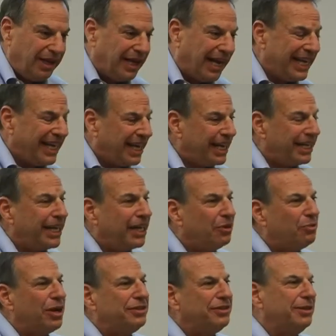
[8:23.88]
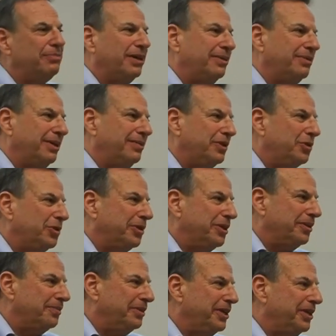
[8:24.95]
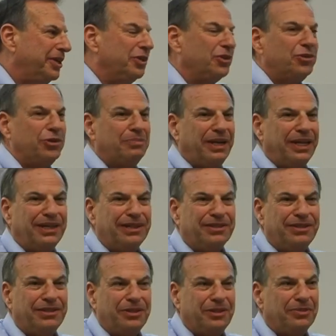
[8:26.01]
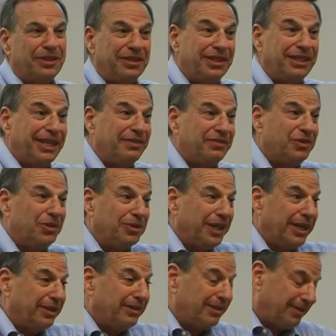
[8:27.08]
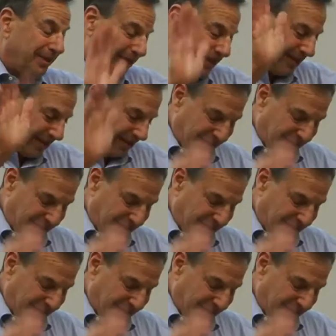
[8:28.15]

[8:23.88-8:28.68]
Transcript: I get arrested, by the way, every 2 or 3 years, or my constituents think I've sold out, so I go.